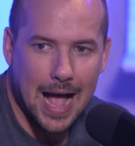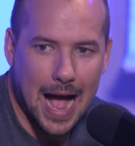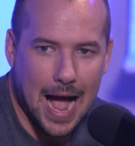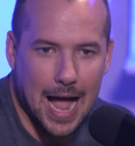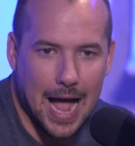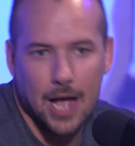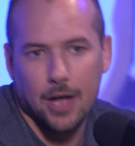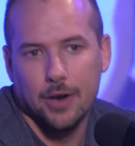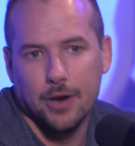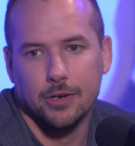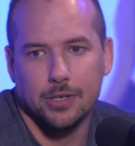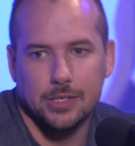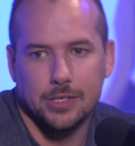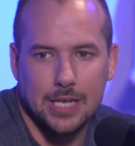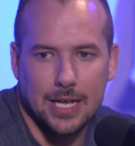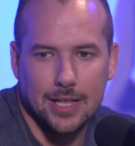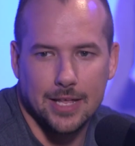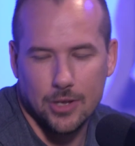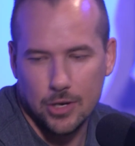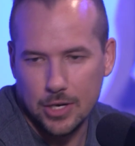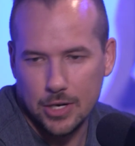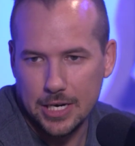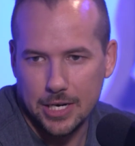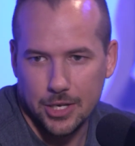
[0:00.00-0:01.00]
I
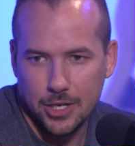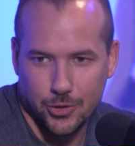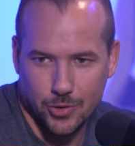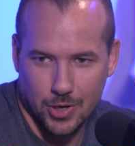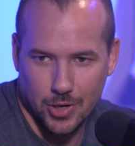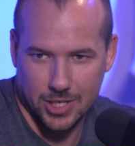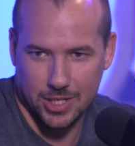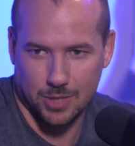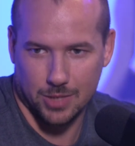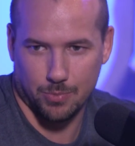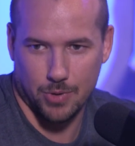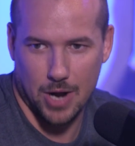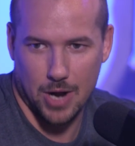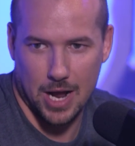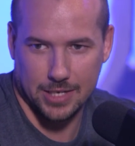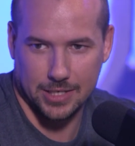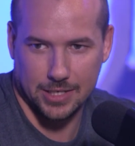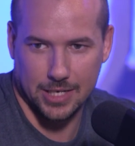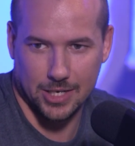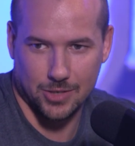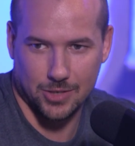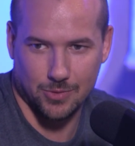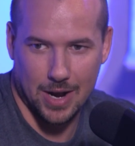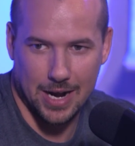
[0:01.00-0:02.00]
understand that you need to trust the
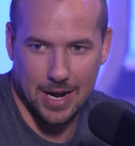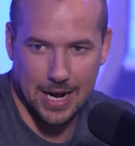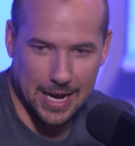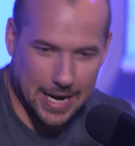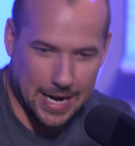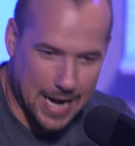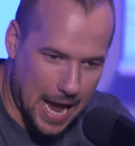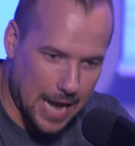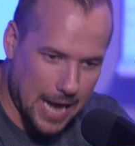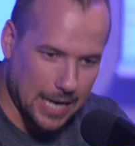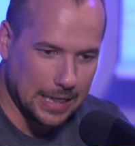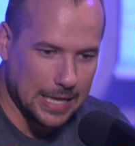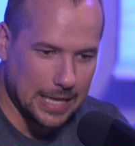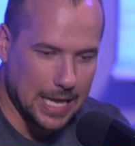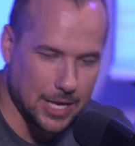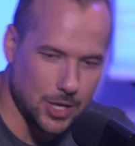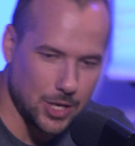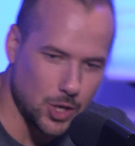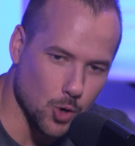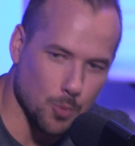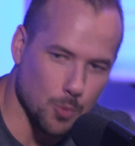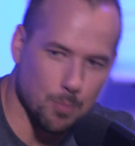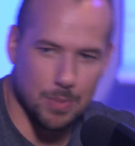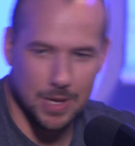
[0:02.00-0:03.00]
process, right? And not
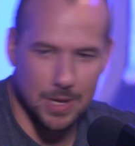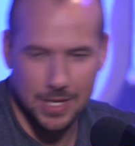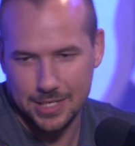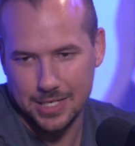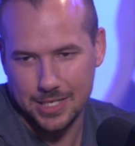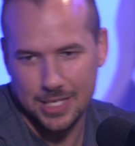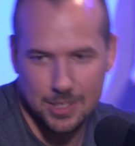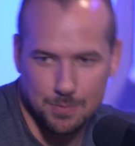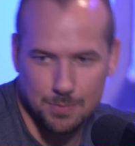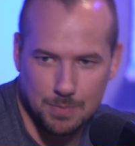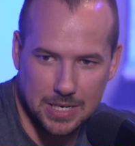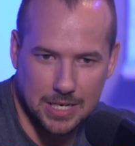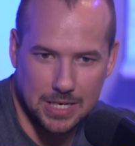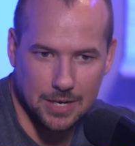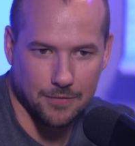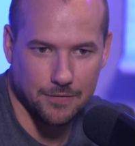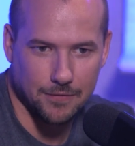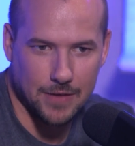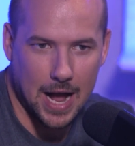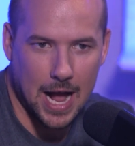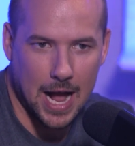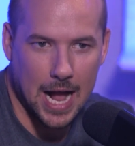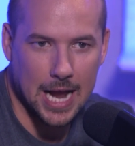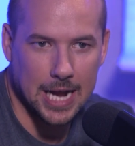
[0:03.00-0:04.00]
let your business be
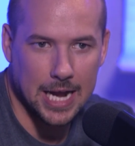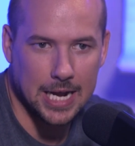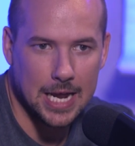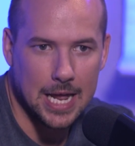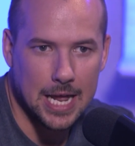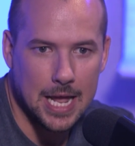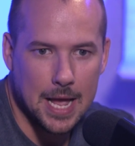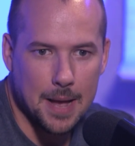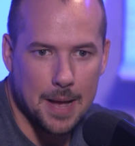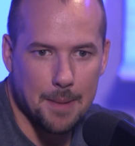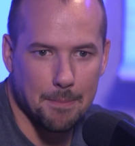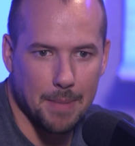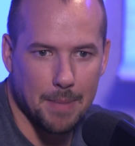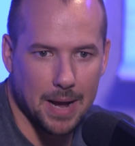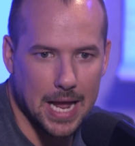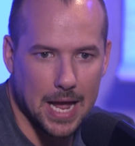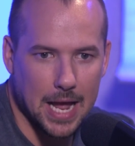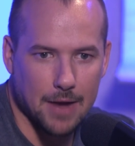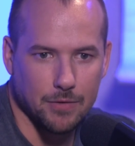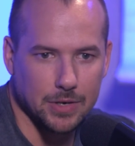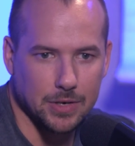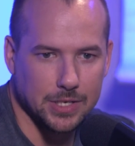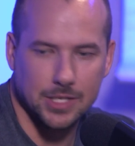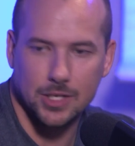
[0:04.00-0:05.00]
defined by
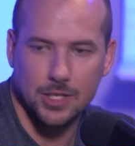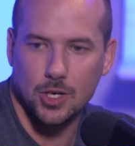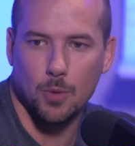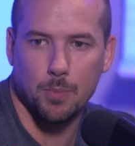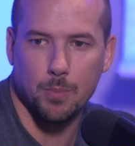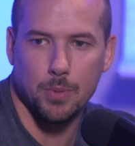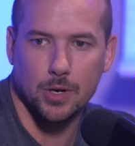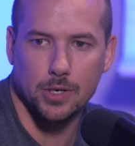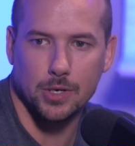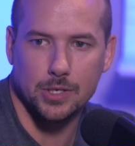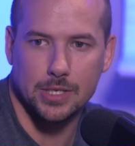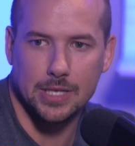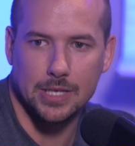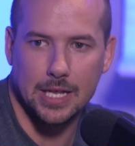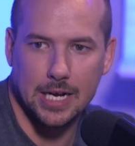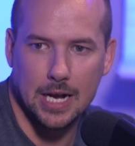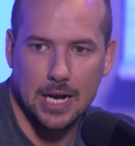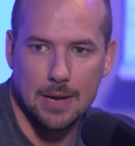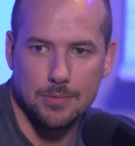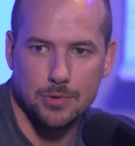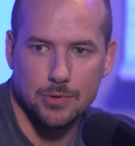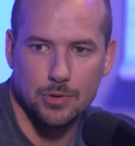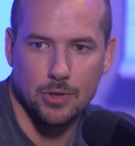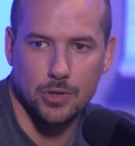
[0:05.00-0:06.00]
every single person that
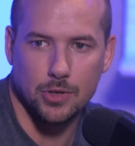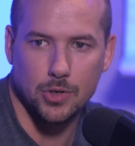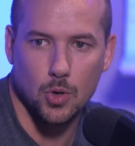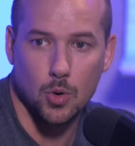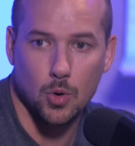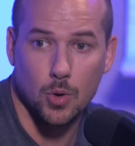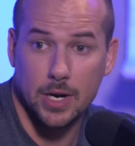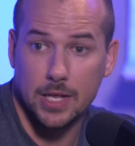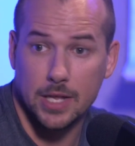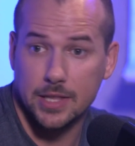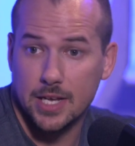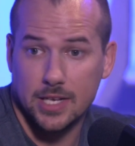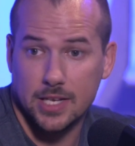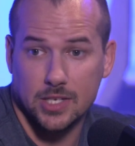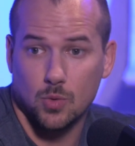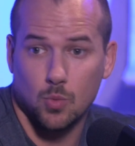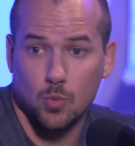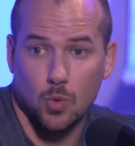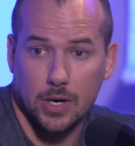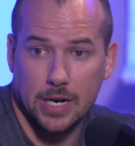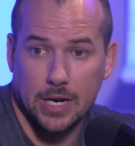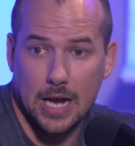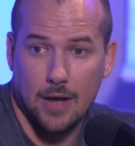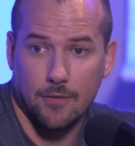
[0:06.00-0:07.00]
comes to the door and it
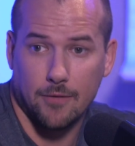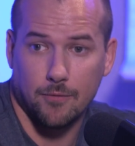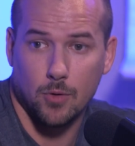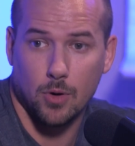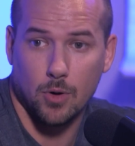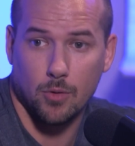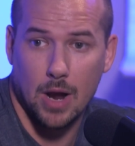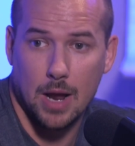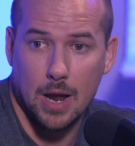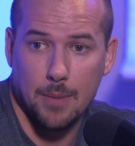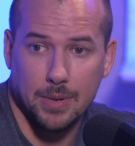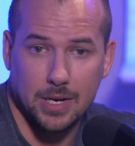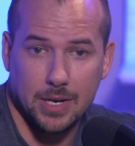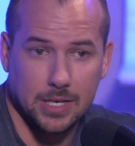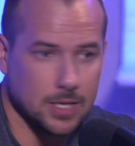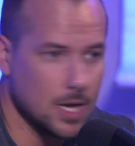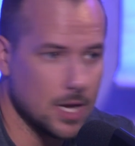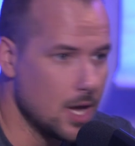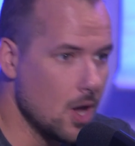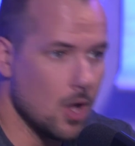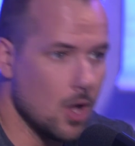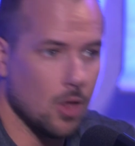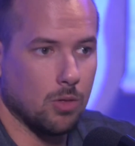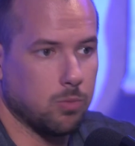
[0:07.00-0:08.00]
doesn't work out for, right? Mm-hmm. Because
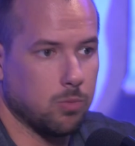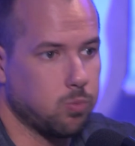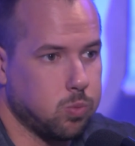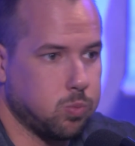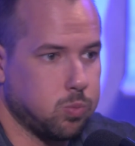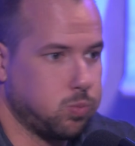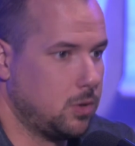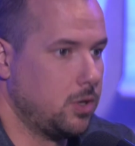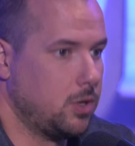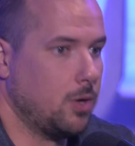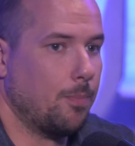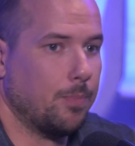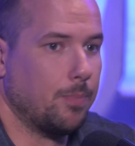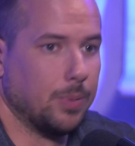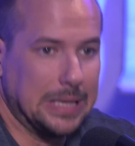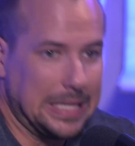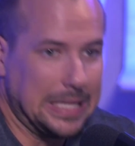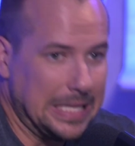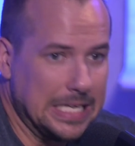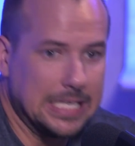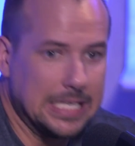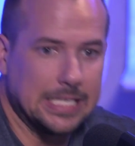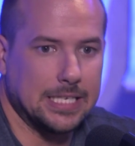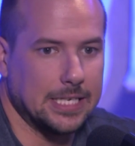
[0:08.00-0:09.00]
the
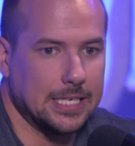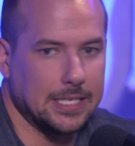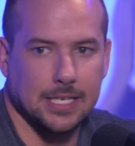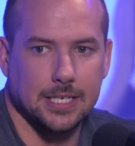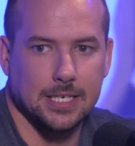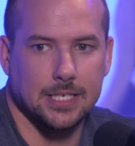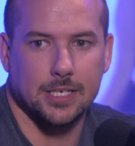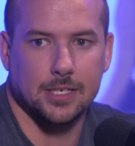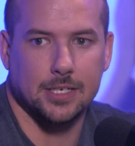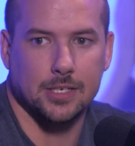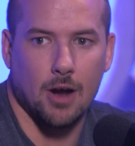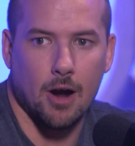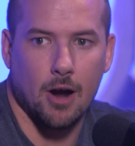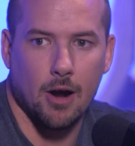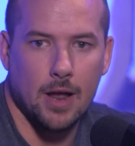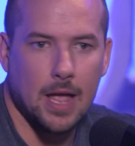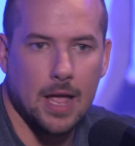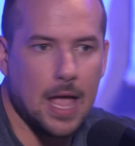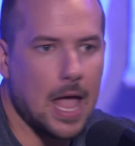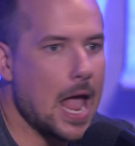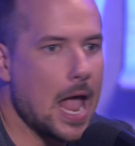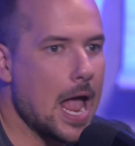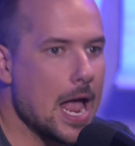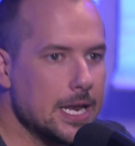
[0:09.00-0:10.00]
bleak statistics are,
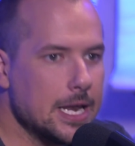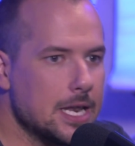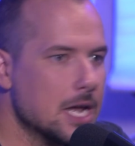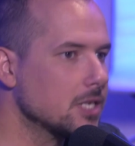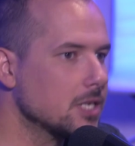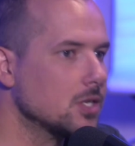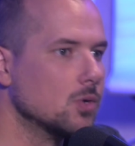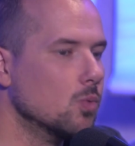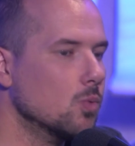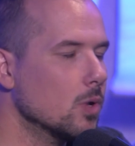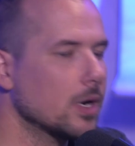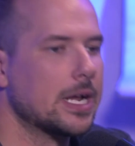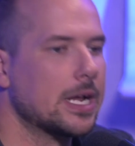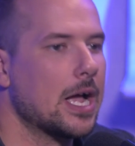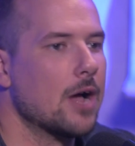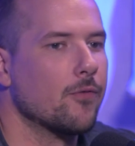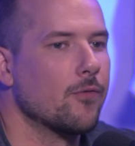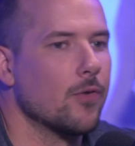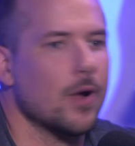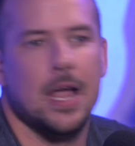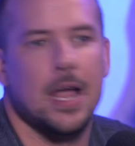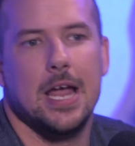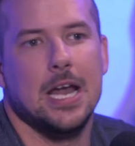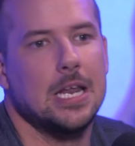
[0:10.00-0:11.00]
it doesn't work
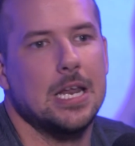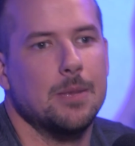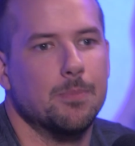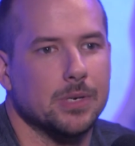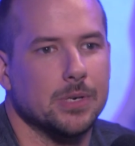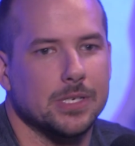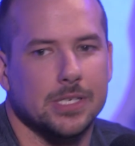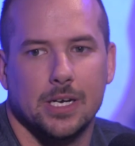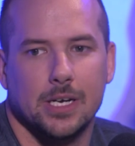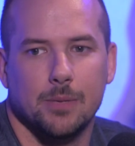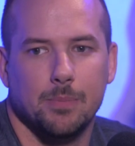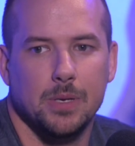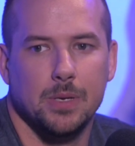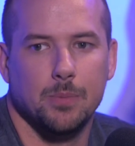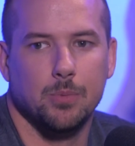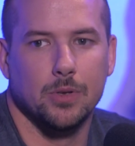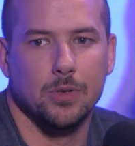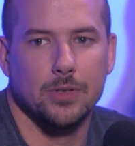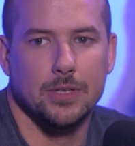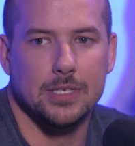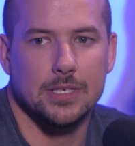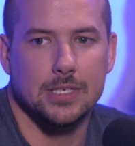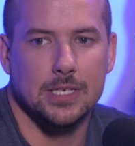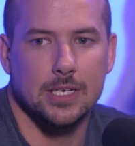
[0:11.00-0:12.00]
out for eighty percent of
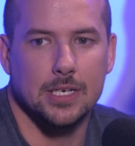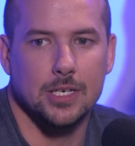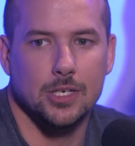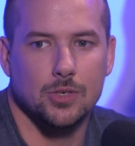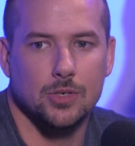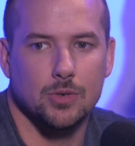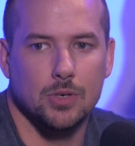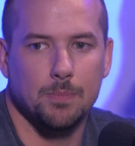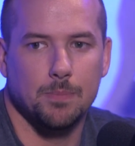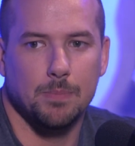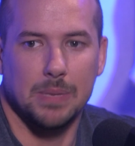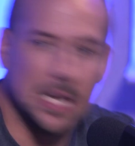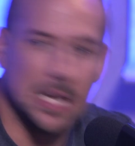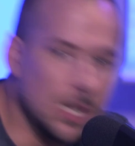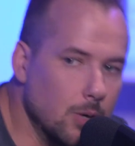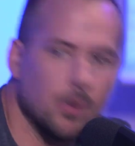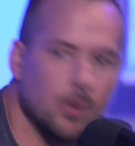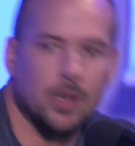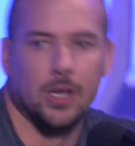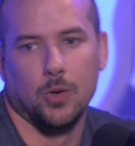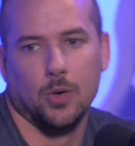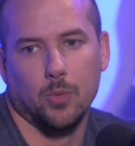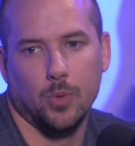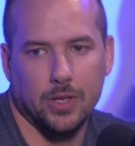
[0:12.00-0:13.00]
people in this industry,
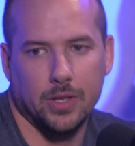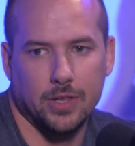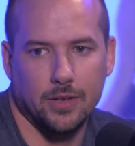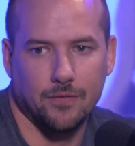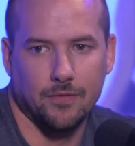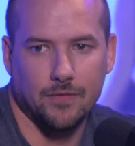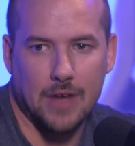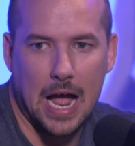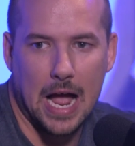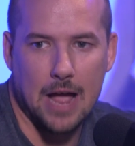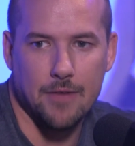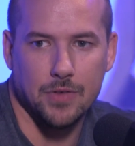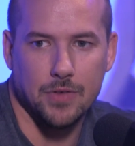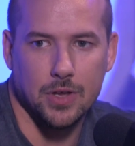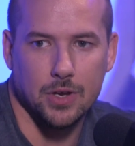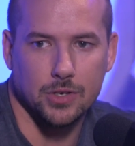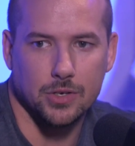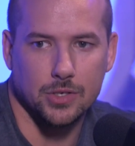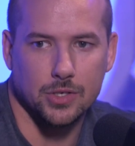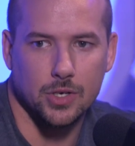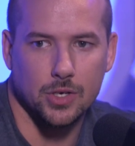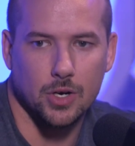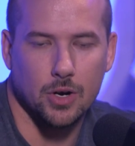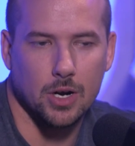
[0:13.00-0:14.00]
period, within yep. five
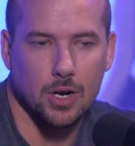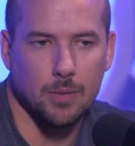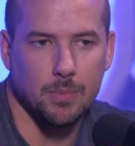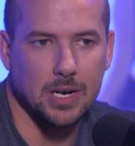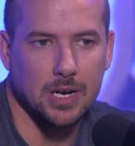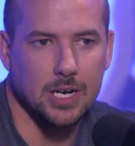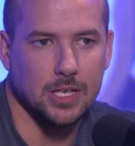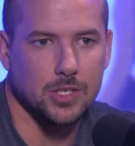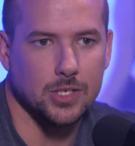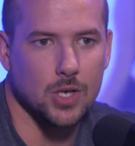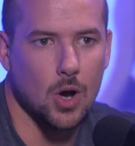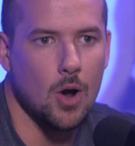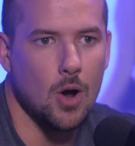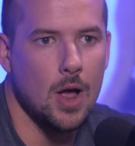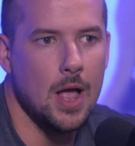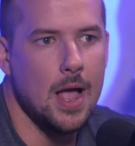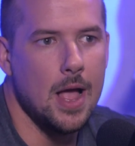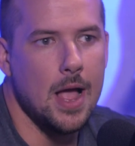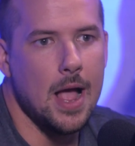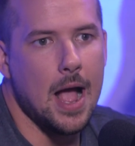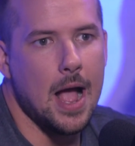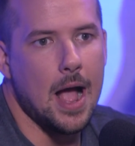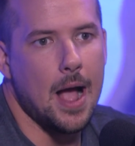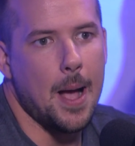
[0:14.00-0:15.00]
years. You know what I mean? And so
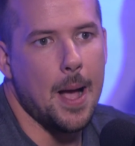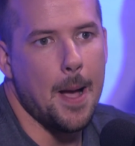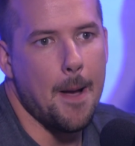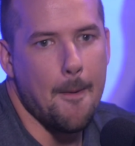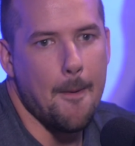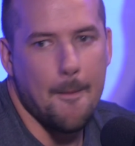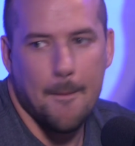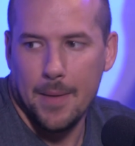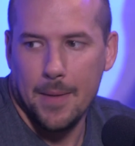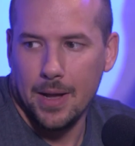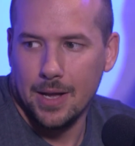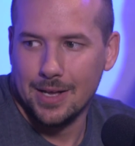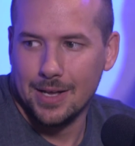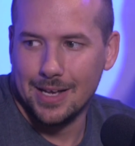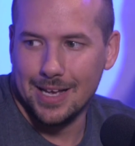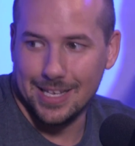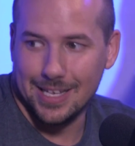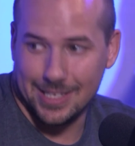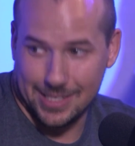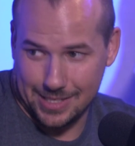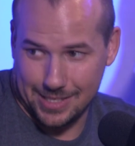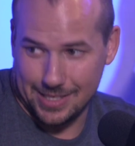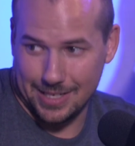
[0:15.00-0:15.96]
it's like ninety something in the